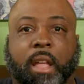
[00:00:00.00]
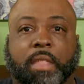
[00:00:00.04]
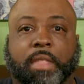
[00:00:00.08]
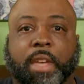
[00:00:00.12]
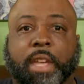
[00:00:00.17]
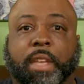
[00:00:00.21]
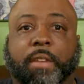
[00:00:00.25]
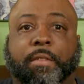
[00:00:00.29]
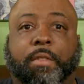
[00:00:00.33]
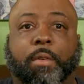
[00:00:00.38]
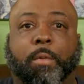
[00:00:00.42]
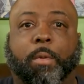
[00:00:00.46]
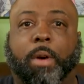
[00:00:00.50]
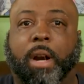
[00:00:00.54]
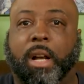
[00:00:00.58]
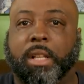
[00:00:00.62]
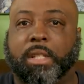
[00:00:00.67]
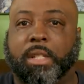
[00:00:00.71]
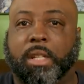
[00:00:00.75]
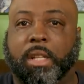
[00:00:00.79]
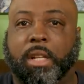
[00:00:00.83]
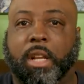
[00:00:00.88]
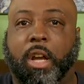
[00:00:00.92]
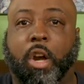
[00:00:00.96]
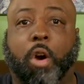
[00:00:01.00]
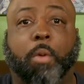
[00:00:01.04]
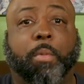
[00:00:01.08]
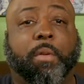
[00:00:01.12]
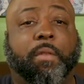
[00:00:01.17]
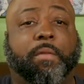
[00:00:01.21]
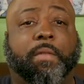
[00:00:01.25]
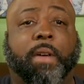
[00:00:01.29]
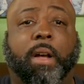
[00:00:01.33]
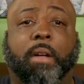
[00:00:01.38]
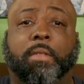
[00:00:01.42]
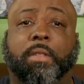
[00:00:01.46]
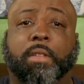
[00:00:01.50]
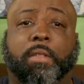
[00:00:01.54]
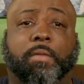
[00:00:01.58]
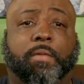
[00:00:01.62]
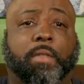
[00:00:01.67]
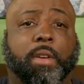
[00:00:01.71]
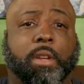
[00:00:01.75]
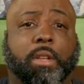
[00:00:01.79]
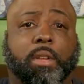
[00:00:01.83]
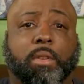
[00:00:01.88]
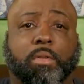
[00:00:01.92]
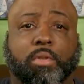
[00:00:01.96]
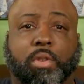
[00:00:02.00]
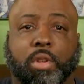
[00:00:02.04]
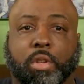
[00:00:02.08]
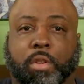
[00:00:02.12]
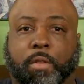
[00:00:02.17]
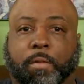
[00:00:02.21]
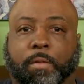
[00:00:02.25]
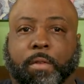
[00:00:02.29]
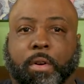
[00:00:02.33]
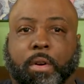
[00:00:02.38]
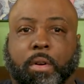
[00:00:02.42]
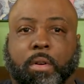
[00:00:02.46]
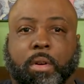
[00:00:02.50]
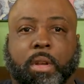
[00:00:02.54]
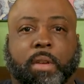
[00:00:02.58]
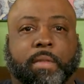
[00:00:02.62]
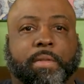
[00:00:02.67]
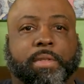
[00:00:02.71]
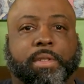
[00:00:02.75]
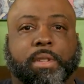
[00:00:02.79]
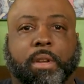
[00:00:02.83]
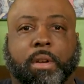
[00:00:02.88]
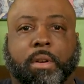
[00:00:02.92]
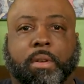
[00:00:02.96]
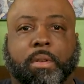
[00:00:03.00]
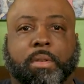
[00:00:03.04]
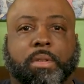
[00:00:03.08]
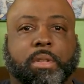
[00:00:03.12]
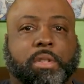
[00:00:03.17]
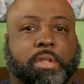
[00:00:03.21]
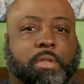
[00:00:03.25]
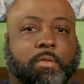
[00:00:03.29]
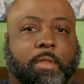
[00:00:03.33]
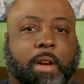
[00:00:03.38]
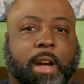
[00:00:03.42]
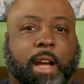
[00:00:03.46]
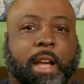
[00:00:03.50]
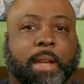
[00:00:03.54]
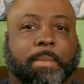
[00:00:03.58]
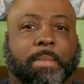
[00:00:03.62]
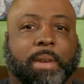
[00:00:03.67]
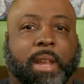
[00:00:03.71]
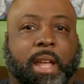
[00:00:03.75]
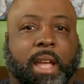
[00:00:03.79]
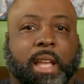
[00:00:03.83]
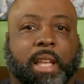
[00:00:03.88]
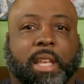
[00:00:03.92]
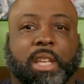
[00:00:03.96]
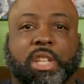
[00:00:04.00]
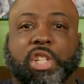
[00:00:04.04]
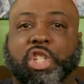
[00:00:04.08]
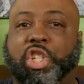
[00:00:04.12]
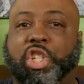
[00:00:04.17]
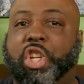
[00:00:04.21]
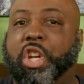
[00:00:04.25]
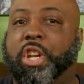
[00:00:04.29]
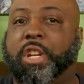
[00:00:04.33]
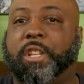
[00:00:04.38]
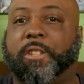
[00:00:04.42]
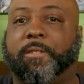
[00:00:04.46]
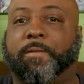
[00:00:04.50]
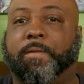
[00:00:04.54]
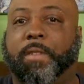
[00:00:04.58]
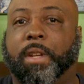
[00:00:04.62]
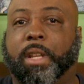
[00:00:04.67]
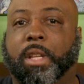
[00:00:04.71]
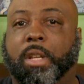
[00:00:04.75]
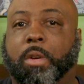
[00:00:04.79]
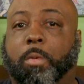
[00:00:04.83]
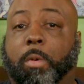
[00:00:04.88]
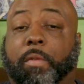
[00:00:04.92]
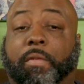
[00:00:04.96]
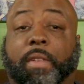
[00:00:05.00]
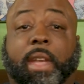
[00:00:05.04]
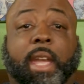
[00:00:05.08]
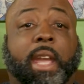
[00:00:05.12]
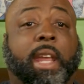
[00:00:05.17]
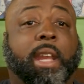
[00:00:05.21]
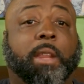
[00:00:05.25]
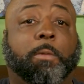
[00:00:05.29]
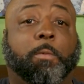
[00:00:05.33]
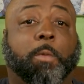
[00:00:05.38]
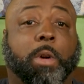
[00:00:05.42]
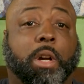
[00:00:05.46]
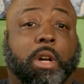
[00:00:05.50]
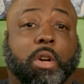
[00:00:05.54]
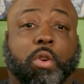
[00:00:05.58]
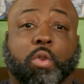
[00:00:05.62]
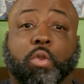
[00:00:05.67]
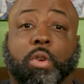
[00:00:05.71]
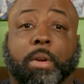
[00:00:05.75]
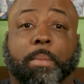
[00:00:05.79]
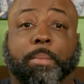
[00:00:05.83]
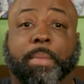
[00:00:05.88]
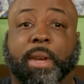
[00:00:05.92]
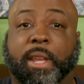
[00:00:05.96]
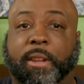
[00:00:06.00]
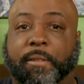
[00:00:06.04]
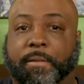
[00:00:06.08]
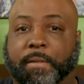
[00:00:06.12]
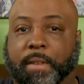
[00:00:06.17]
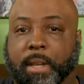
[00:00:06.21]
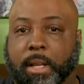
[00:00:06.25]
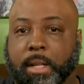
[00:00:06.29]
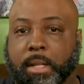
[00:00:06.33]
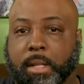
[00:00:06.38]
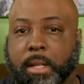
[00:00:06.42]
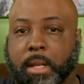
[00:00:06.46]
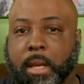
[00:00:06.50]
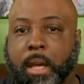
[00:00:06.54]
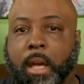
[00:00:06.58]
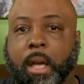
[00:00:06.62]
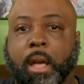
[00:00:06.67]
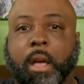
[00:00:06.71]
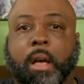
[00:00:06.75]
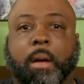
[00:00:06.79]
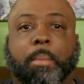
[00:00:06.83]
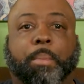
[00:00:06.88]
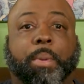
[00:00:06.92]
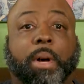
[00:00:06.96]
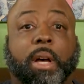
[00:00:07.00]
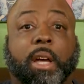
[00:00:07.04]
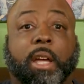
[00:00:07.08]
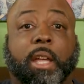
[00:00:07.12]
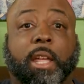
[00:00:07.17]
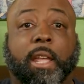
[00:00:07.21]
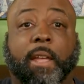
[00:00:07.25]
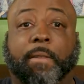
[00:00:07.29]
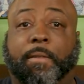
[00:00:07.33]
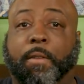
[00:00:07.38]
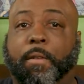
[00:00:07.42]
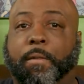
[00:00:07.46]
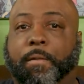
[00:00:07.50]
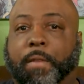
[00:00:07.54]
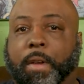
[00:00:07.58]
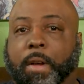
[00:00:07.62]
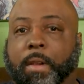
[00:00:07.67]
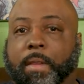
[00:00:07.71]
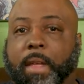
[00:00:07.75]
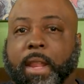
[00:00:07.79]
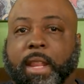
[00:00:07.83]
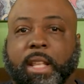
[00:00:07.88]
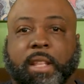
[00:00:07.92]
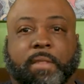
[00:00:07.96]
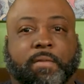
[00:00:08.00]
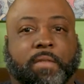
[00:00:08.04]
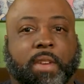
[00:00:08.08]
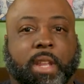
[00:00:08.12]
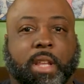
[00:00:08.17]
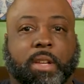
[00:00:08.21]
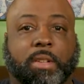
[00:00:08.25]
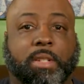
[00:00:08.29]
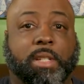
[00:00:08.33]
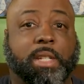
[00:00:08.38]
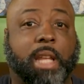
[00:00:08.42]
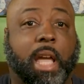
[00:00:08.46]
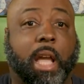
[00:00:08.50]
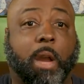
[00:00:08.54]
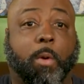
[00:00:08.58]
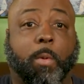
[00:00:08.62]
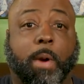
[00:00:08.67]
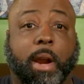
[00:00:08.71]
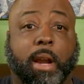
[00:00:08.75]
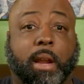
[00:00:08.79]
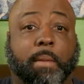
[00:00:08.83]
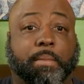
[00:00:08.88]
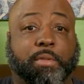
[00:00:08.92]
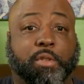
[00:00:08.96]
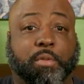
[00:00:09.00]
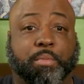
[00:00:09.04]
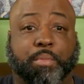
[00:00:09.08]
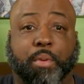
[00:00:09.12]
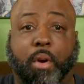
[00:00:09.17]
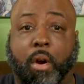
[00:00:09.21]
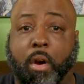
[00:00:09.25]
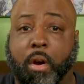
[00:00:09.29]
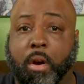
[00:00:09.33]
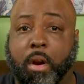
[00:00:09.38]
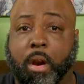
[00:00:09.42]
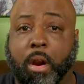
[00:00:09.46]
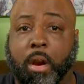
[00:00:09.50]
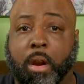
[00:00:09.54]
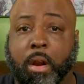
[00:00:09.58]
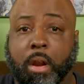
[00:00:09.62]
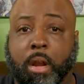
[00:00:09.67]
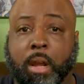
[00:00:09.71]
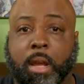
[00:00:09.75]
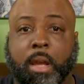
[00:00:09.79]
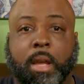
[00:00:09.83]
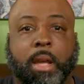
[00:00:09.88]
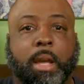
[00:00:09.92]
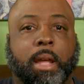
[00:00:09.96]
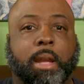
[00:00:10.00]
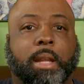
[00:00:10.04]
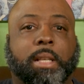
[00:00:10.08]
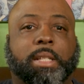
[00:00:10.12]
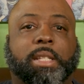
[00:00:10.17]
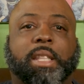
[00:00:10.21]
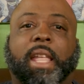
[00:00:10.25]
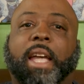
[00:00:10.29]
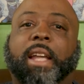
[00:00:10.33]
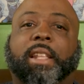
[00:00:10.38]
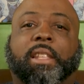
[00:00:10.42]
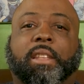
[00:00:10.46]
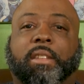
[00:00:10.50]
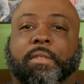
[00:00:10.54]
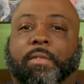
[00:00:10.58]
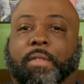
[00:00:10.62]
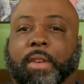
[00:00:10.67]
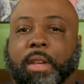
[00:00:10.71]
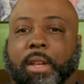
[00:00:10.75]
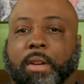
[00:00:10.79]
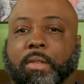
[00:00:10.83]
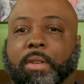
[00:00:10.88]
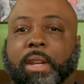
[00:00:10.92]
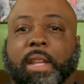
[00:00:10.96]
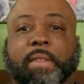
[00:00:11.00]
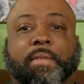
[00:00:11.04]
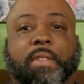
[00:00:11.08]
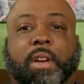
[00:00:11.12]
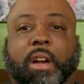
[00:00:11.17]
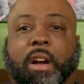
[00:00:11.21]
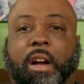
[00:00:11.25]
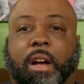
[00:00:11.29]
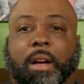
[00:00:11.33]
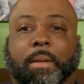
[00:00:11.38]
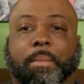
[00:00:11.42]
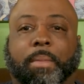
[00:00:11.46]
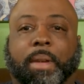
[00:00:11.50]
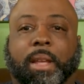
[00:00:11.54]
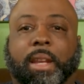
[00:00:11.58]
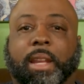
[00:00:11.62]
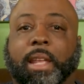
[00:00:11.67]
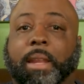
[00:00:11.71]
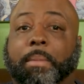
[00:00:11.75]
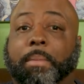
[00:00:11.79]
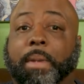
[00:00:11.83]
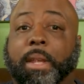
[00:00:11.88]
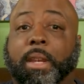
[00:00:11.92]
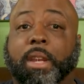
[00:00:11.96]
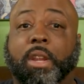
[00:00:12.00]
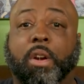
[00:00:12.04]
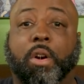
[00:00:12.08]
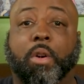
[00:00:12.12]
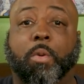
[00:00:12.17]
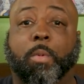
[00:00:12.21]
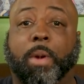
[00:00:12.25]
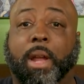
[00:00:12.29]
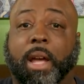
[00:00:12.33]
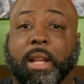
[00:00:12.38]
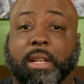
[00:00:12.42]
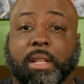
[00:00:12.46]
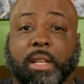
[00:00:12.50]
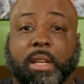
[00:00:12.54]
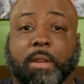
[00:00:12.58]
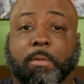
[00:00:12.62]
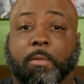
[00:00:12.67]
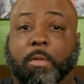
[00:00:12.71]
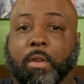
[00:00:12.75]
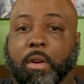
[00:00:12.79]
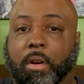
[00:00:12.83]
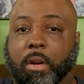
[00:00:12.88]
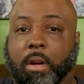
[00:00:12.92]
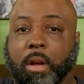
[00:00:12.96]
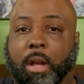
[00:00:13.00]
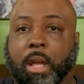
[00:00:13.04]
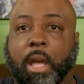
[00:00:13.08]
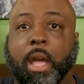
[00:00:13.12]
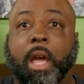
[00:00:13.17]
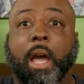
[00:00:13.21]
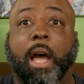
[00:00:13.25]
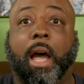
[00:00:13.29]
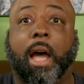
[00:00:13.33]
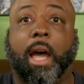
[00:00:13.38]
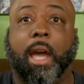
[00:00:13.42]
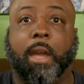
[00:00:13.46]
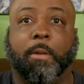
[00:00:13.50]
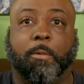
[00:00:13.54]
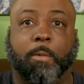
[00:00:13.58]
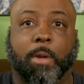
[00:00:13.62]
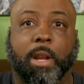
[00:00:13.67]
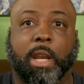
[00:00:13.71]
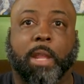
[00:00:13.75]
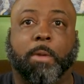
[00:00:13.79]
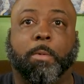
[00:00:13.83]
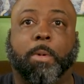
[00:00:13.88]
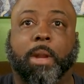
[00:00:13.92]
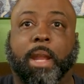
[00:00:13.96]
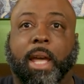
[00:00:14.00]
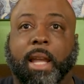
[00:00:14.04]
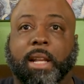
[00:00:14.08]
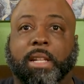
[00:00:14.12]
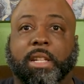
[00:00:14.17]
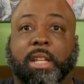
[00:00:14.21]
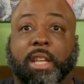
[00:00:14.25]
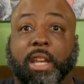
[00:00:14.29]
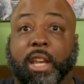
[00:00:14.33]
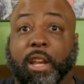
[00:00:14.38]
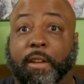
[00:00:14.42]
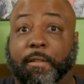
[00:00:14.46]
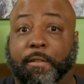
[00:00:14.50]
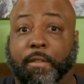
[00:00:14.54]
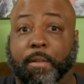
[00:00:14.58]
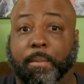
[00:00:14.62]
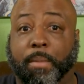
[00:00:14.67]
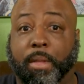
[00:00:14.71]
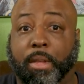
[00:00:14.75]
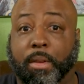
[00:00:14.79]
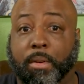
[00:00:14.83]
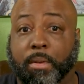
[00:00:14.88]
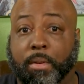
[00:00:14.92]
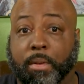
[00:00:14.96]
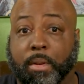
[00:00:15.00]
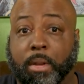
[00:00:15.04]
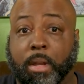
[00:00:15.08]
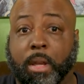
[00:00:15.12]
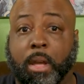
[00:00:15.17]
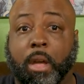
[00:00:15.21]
Thank you for watching. I hope you found this video useful. If so, subscribe, like, and share this video with anyone who could benefit. But if you feel that this video is not quite up to par, dislike this video, leave a comment letting me know what I did wrong. I really would like to hear from you.